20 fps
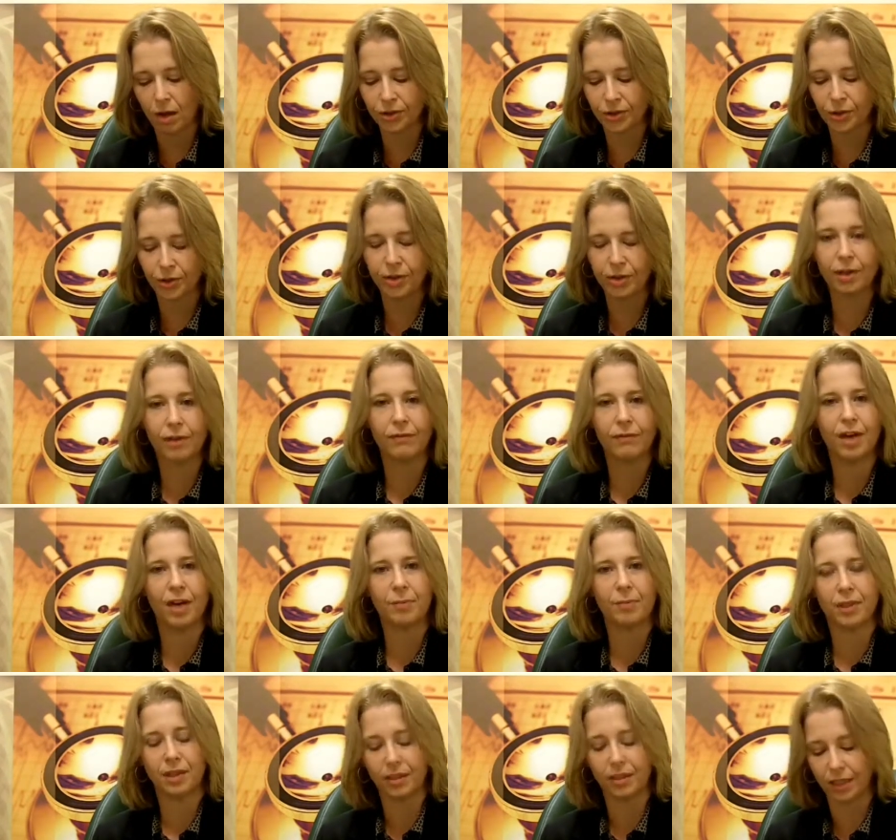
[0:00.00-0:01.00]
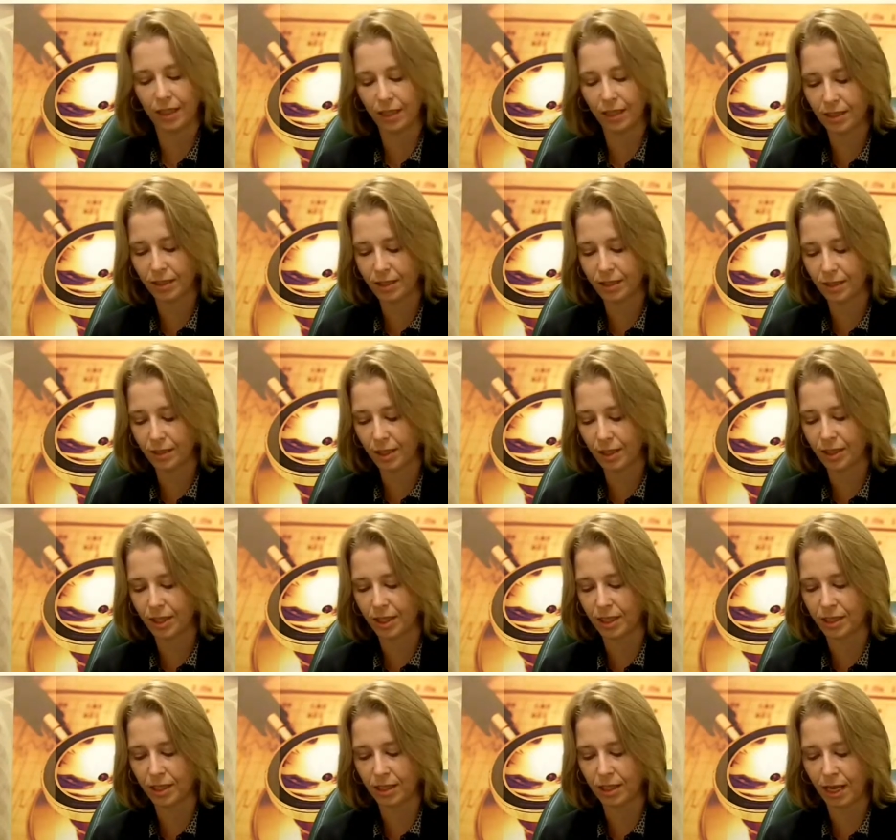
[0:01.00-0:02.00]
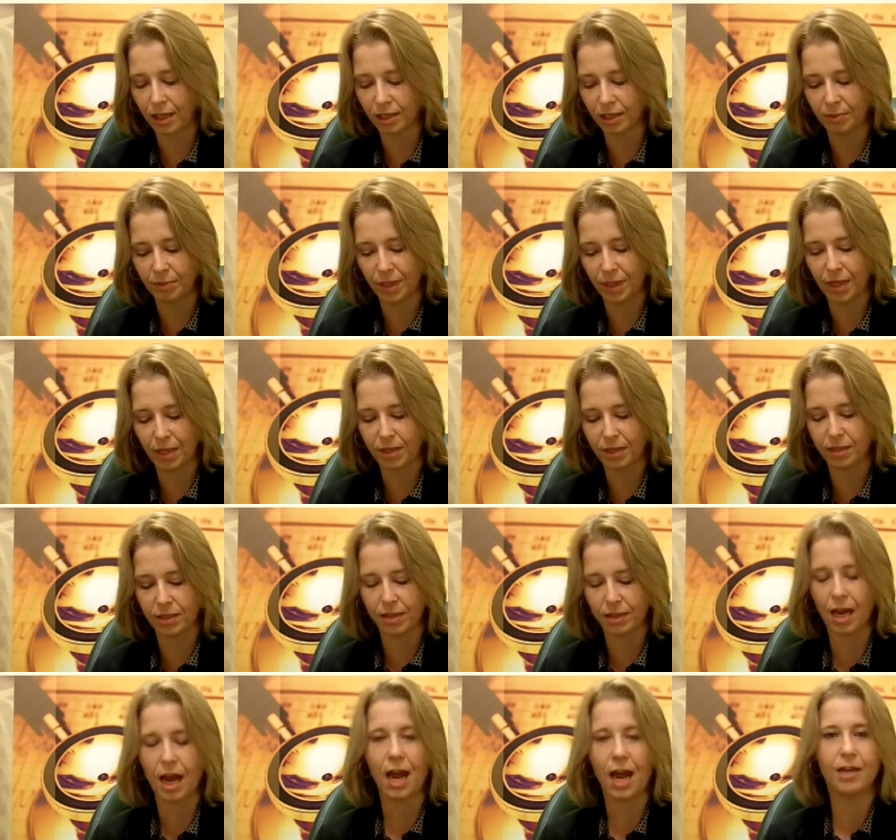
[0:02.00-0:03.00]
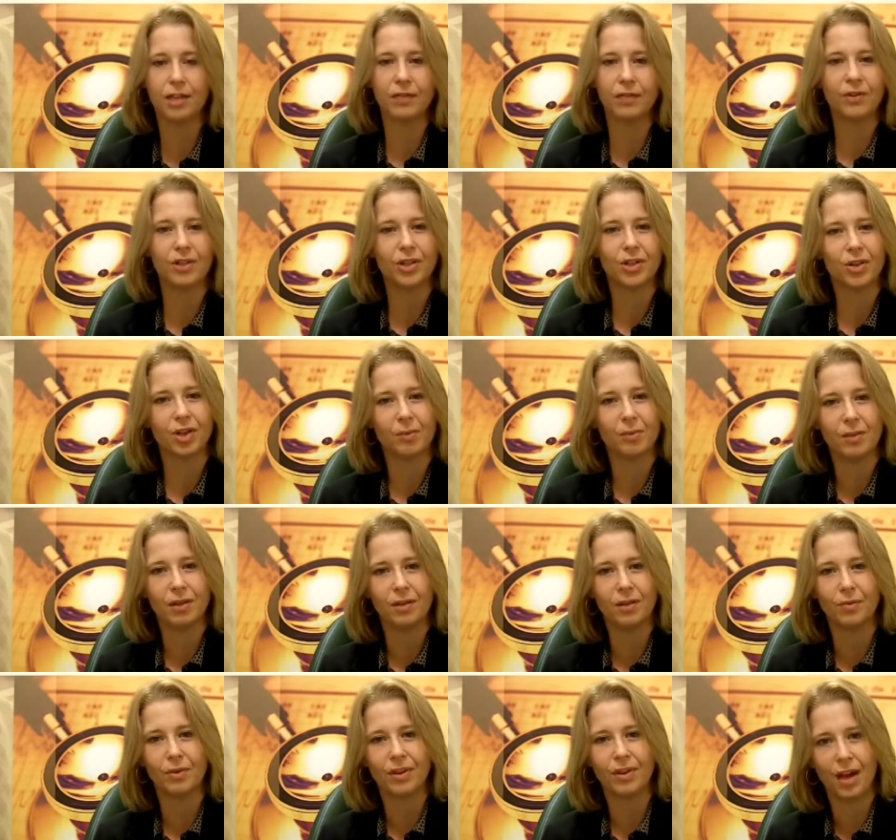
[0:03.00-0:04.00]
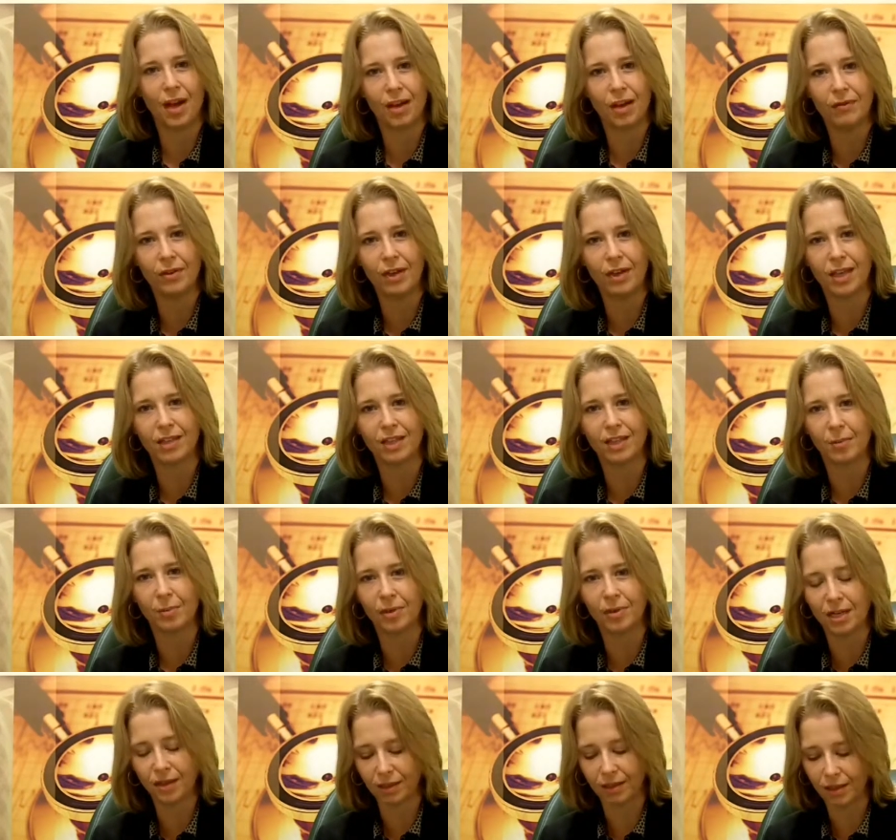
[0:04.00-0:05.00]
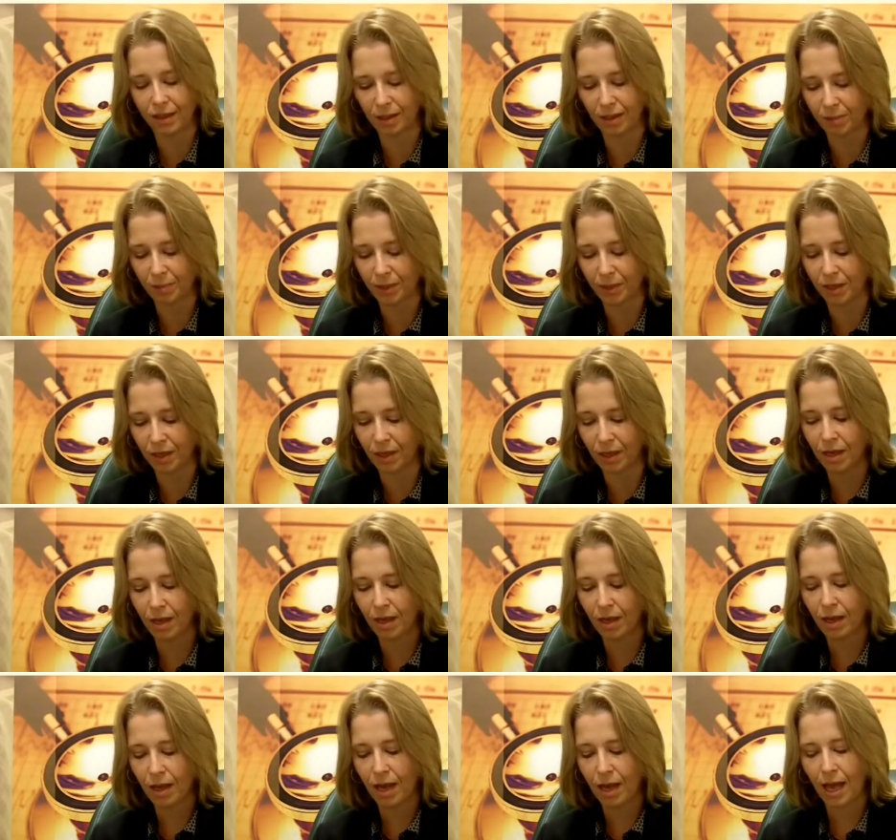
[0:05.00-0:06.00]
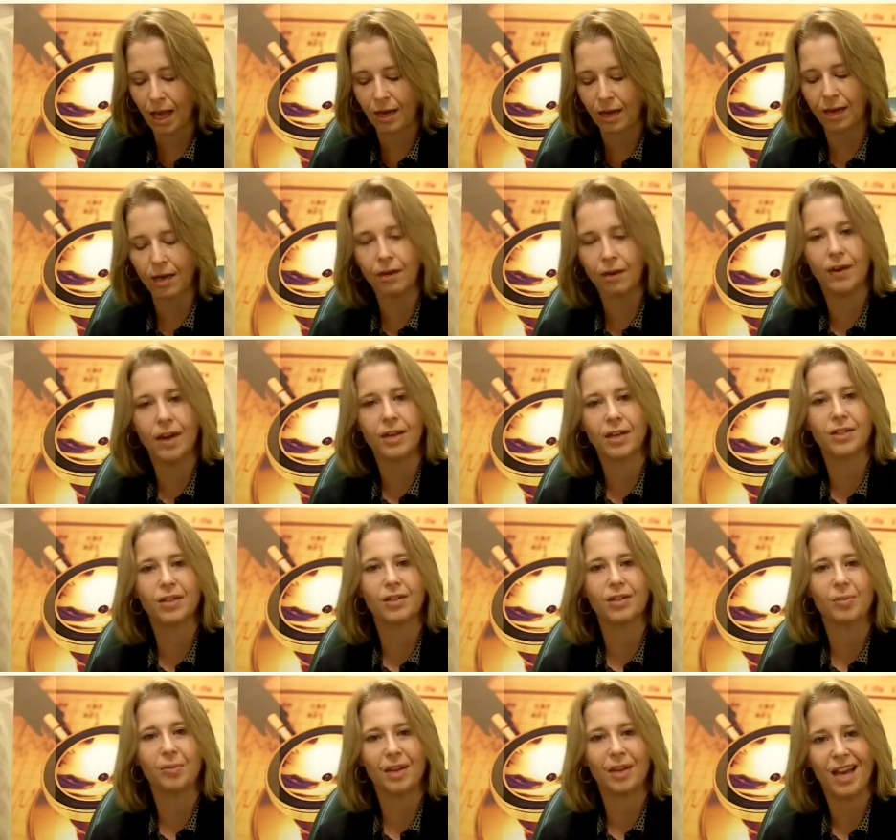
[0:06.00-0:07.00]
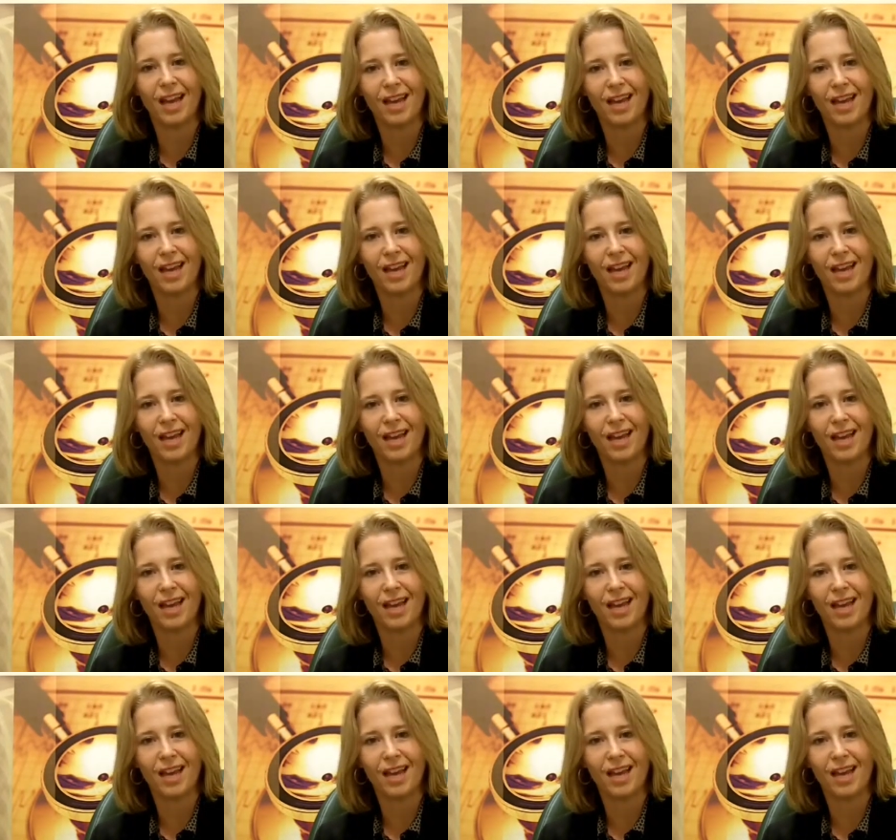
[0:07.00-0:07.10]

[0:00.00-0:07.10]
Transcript: alternative fibrinolytics, such as tenecteplase, adjuvant treatment with I V antiplatelet therapy, and endovascular